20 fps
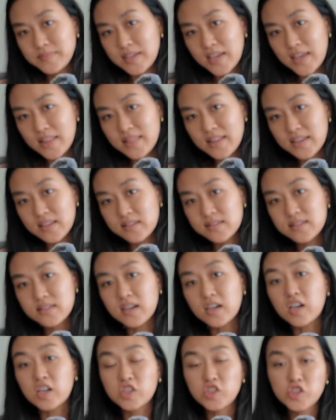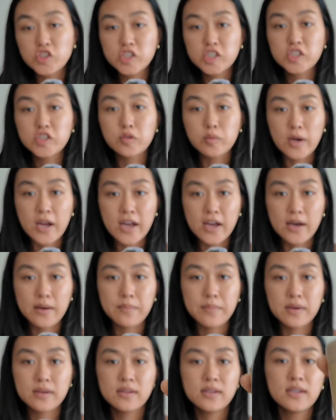in this
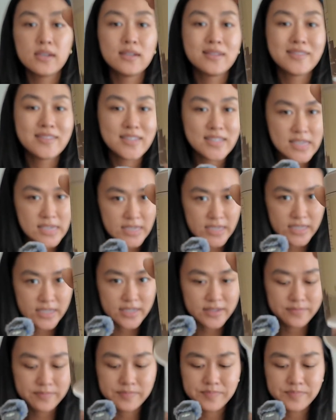100-gram tin.